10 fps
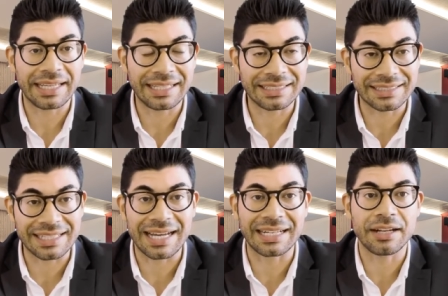
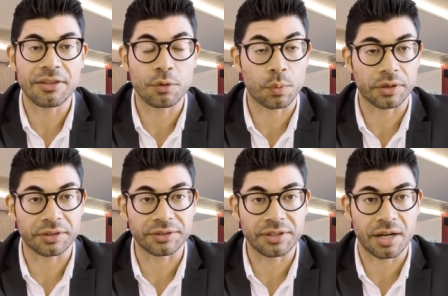inside the
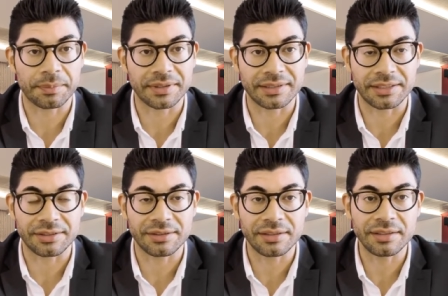workers'
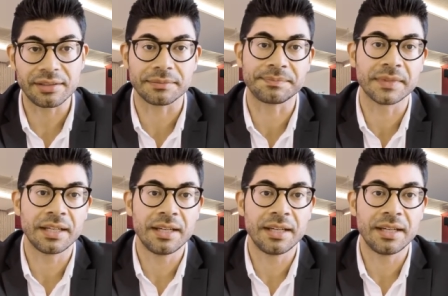compensation system,